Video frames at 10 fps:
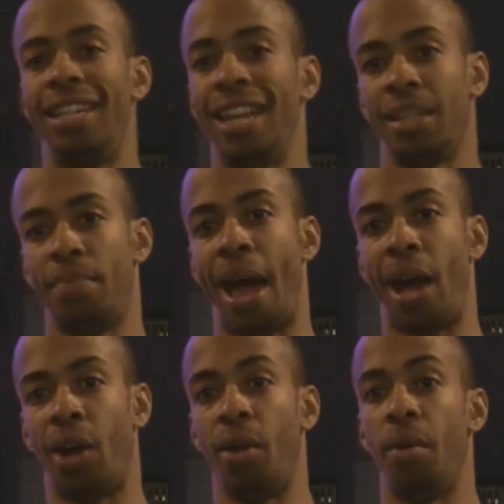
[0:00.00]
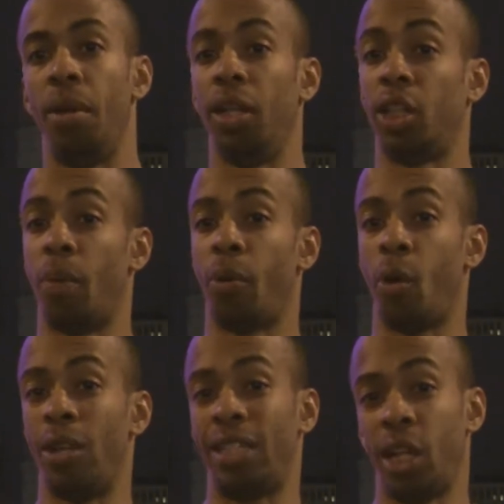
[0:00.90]
Doesn't matter. LeSean
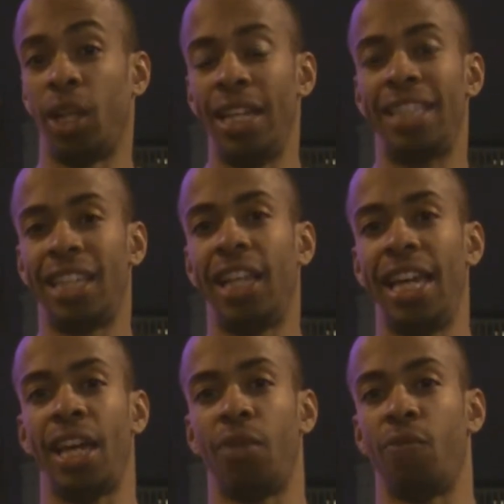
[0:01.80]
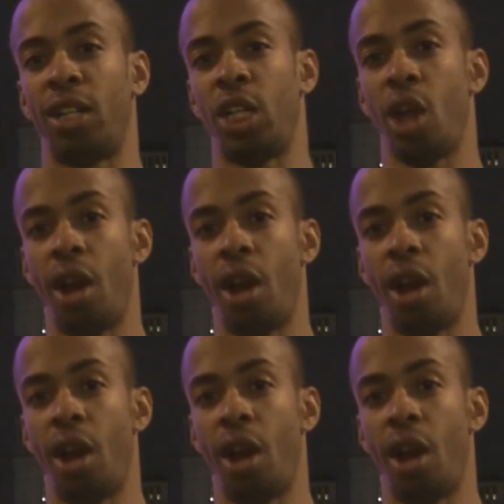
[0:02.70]
McCoy still leads the league in rushing